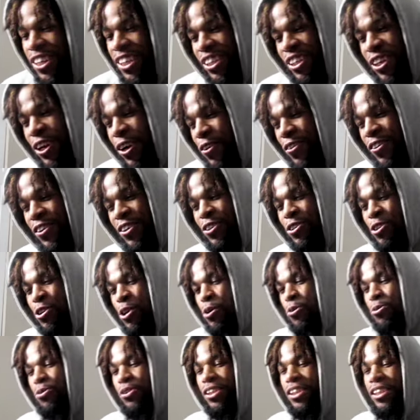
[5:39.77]

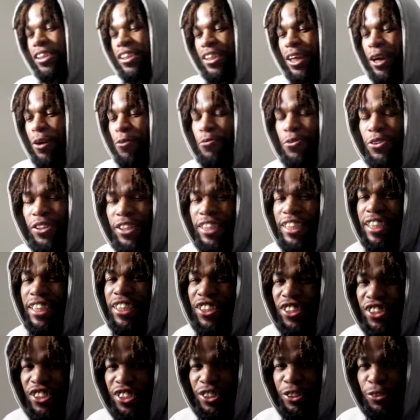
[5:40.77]
I'm with the
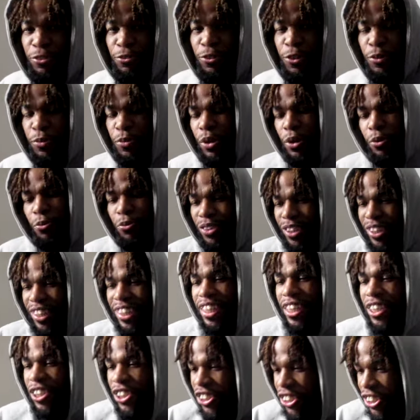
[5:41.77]
ish, you feel me? I'm with
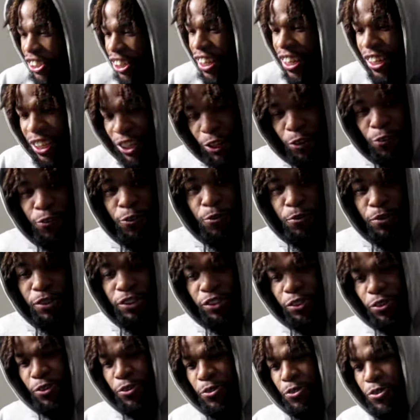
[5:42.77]
the ish, you feel me?
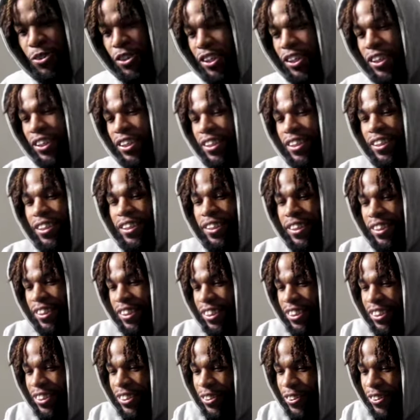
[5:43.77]
So,
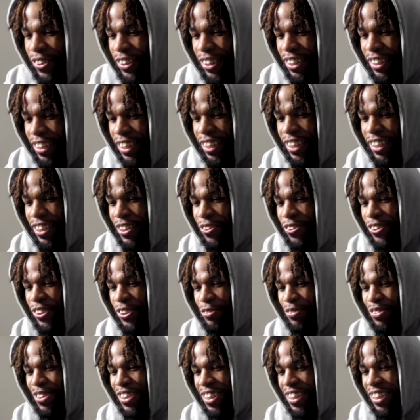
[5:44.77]
you know, they killed it,
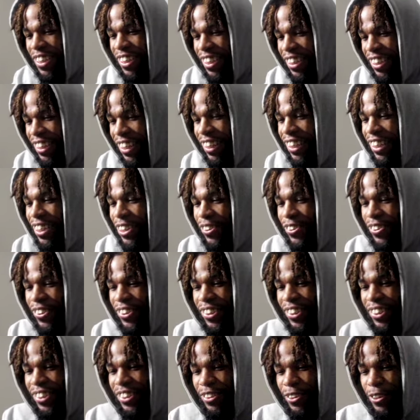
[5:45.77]
man. They killed
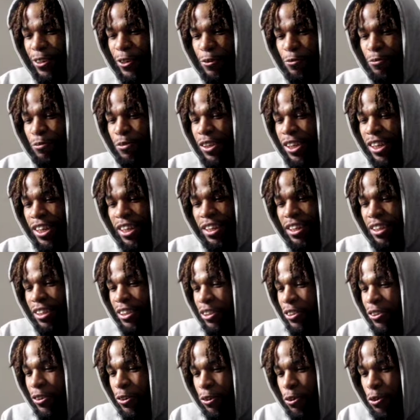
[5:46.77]
it.
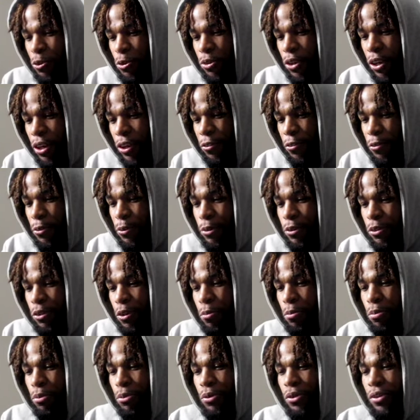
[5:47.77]
You know, choreography was
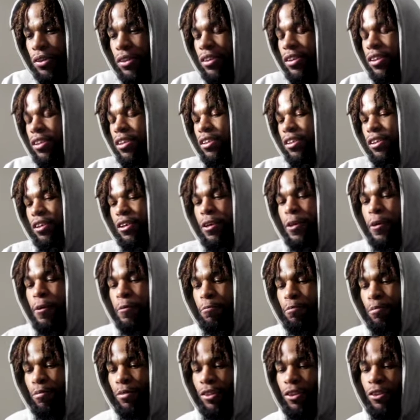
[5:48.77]
on point.
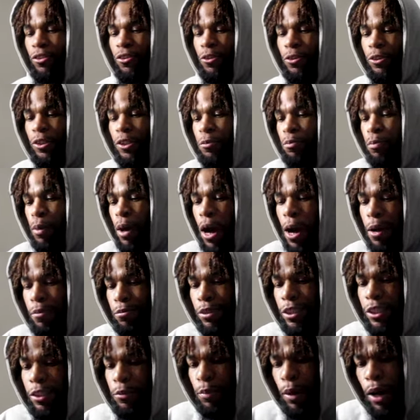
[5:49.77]
You know, these
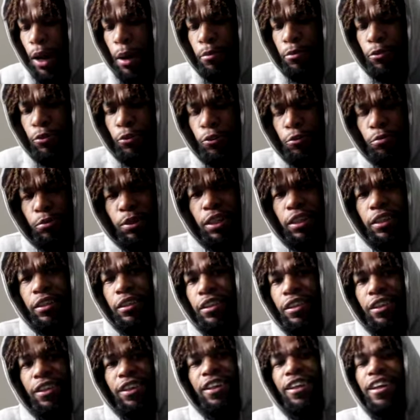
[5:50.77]
pop groups, man,
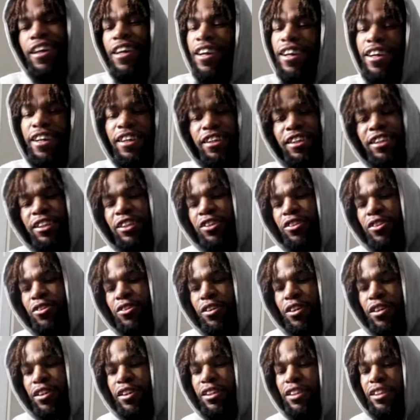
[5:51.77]
these
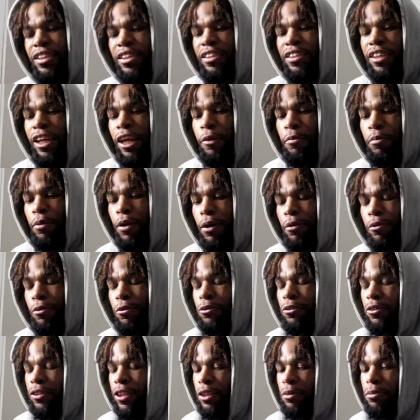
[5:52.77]
K-pop
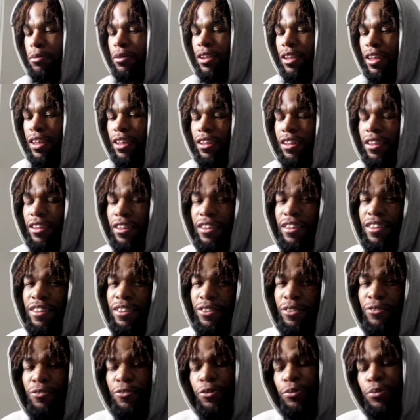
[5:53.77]
groups, they be killing it,
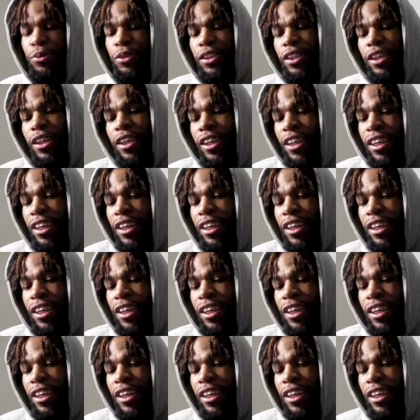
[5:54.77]
you feel me?